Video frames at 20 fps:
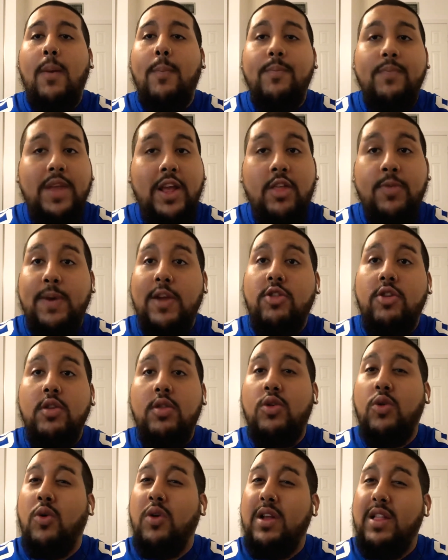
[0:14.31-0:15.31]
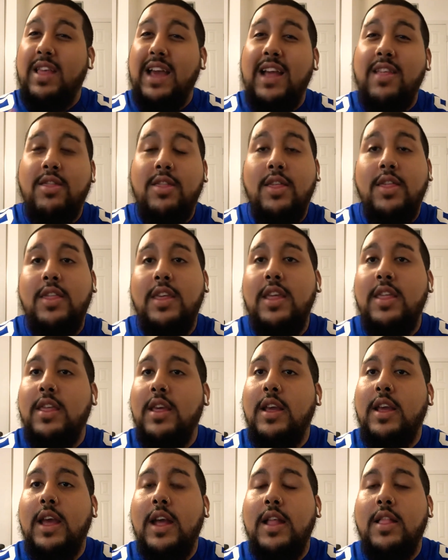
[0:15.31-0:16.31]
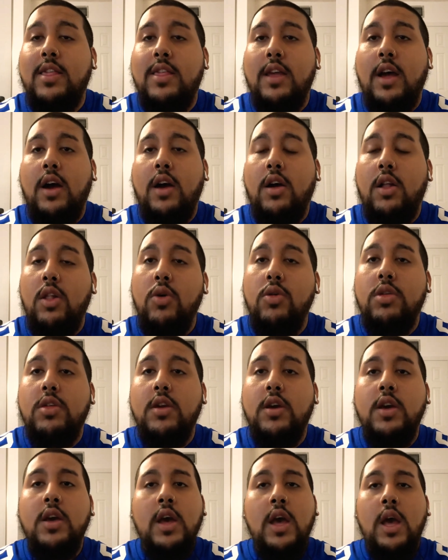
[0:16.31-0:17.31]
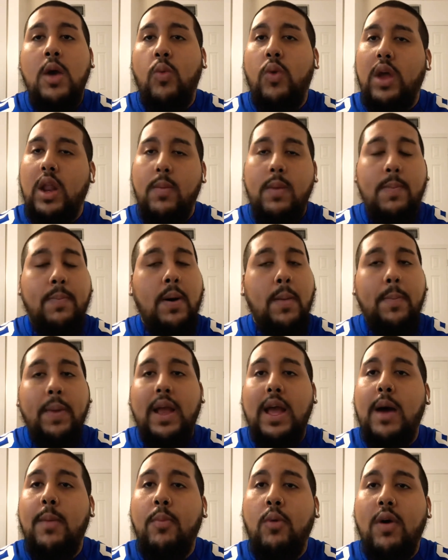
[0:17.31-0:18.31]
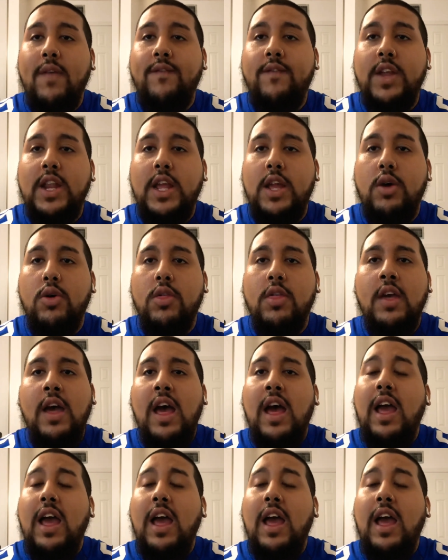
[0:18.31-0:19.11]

especially towards as the season gets closer. We're going to be pumping out more videos.